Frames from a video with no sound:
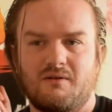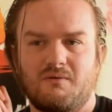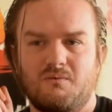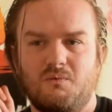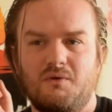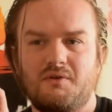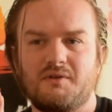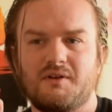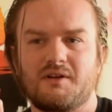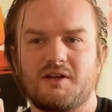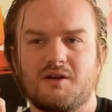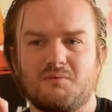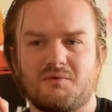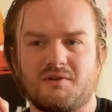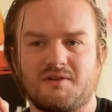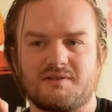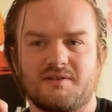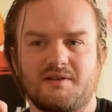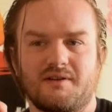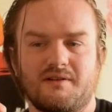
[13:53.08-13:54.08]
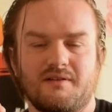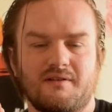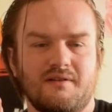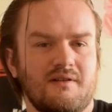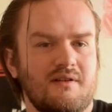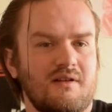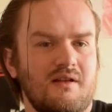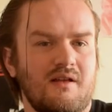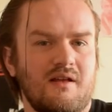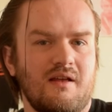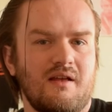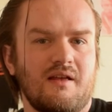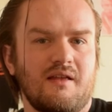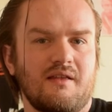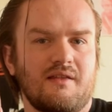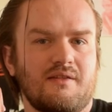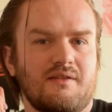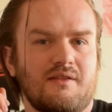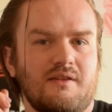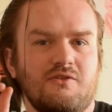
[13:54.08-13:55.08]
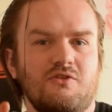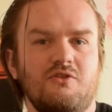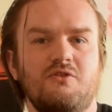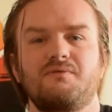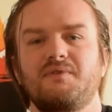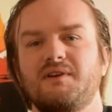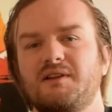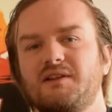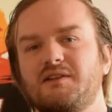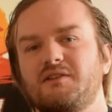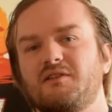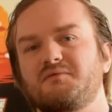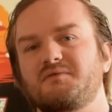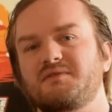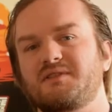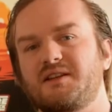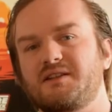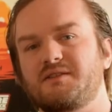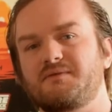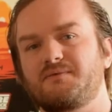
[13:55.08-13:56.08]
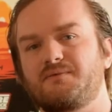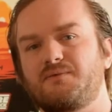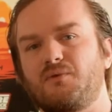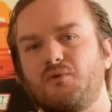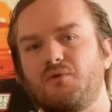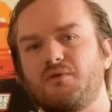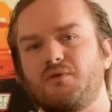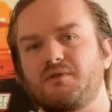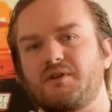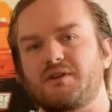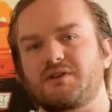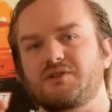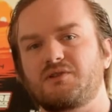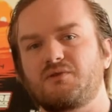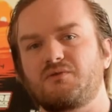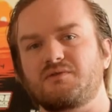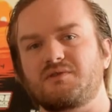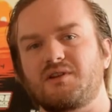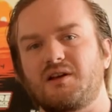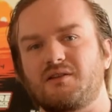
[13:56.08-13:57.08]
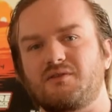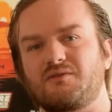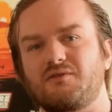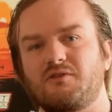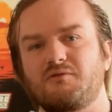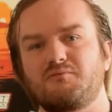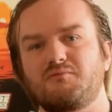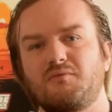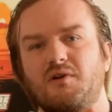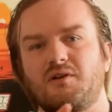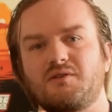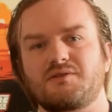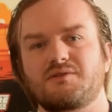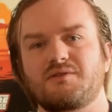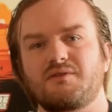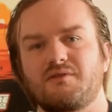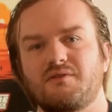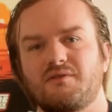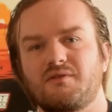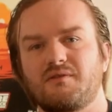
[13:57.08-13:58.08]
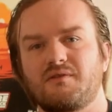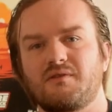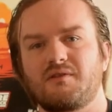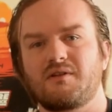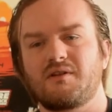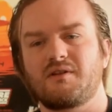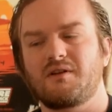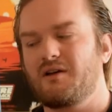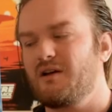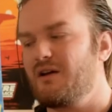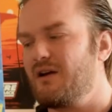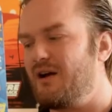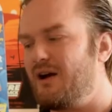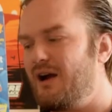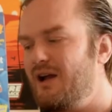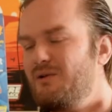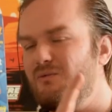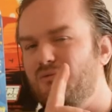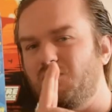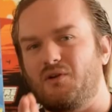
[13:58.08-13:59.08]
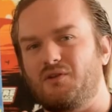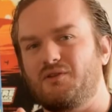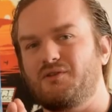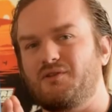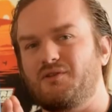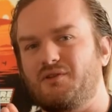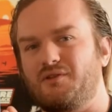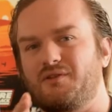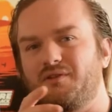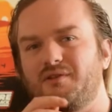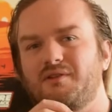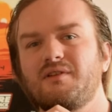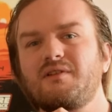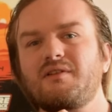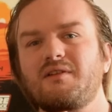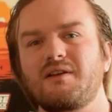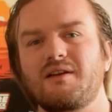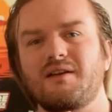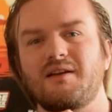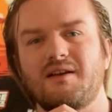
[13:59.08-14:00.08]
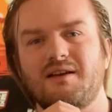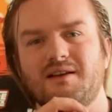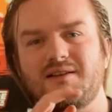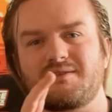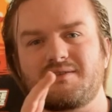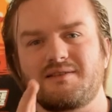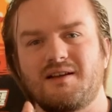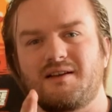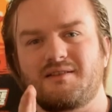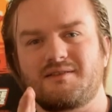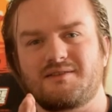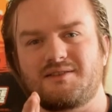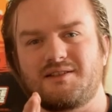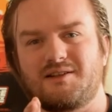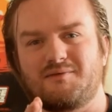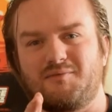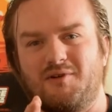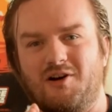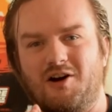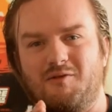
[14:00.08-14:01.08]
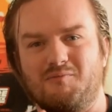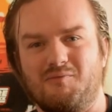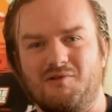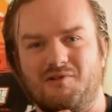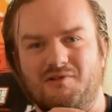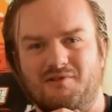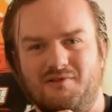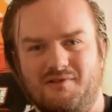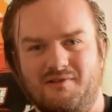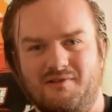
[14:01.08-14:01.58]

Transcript: One thing I want to say, the new villain of season 4 that shows that they're a monster, I wonder, is that Jim Hopper?